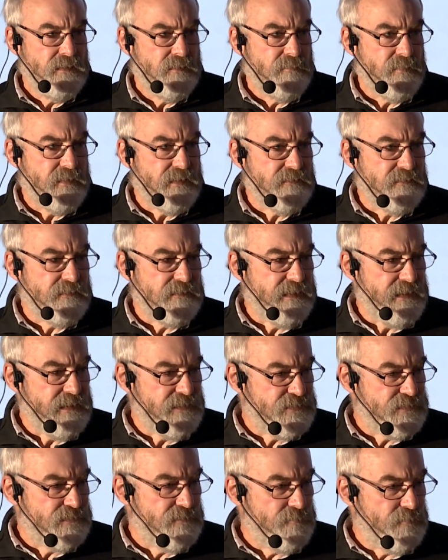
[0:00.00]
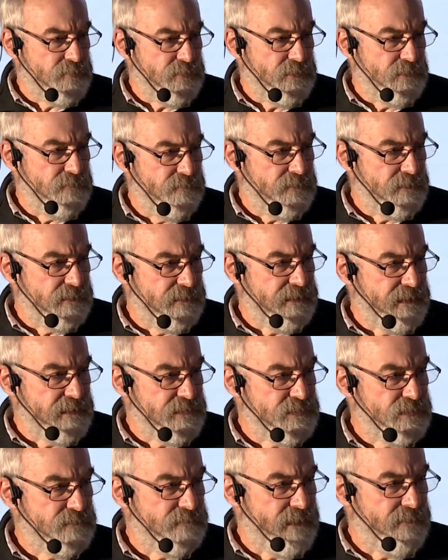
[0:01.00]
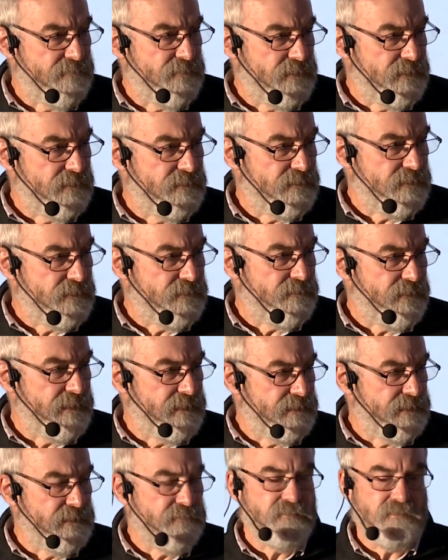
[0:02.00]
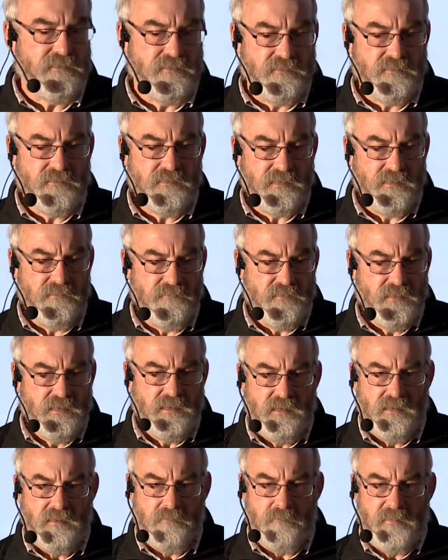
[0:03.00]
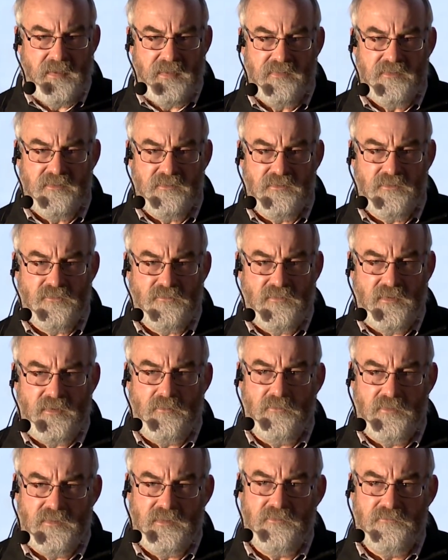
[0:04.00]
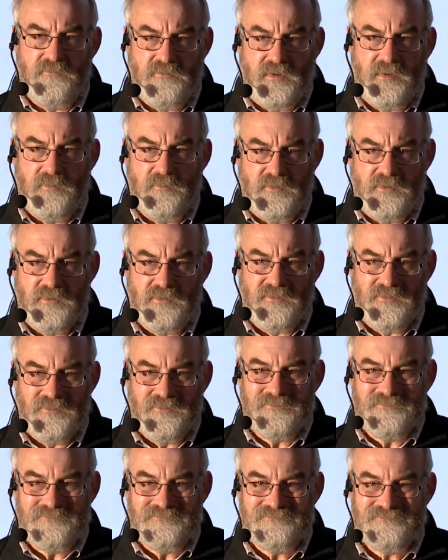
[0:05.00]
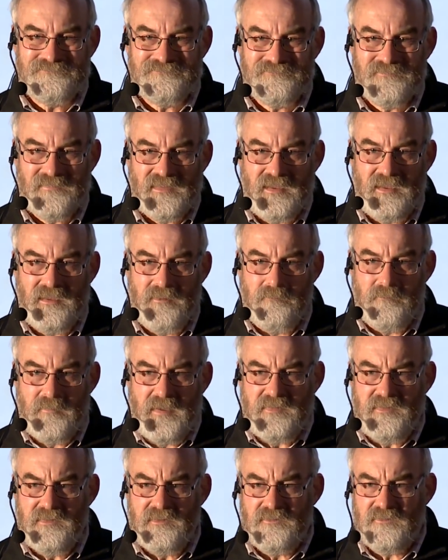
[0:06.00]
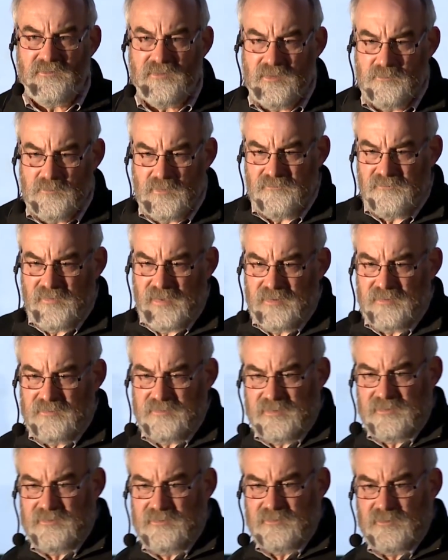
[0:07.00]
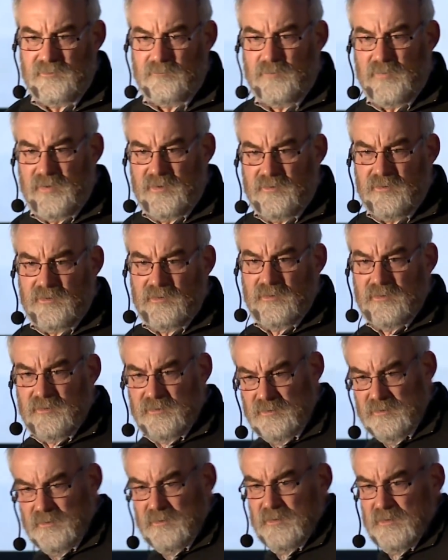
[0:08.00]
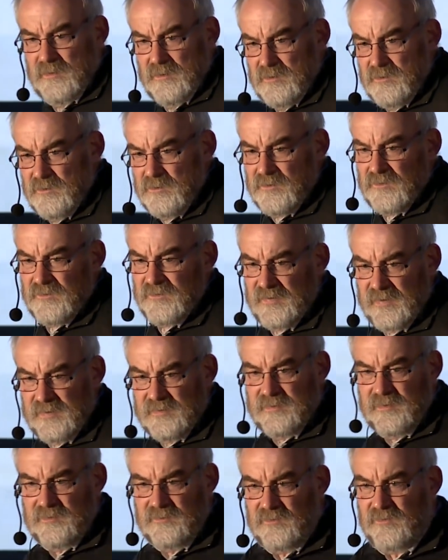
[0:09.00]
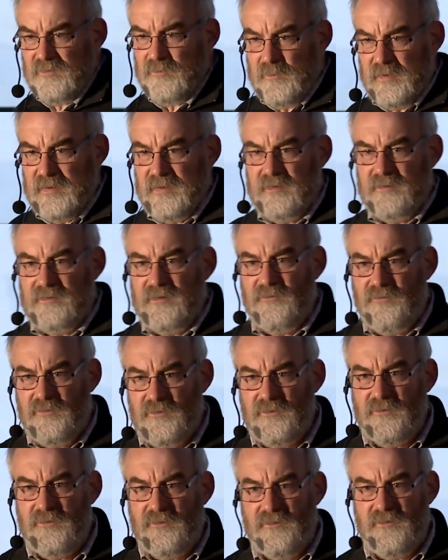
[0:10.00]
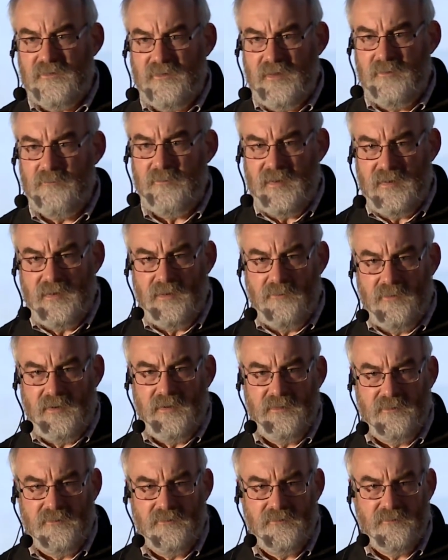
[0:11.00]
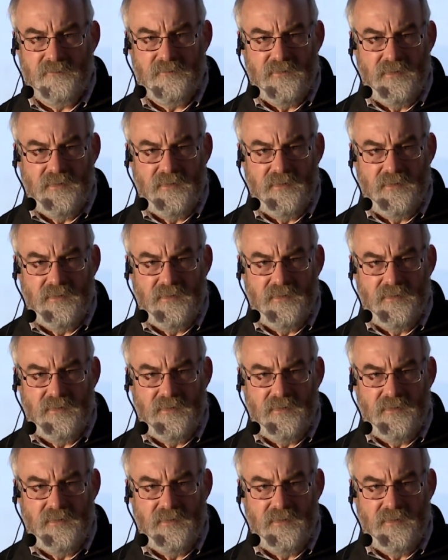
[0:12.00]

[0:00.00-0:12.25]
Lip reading: because the nature of proof and the nature of evidence is very different. Yeah? Methods fit within frameworks. Yeah? Methods can be validated empirically. You can say, did this make a difference in many ways?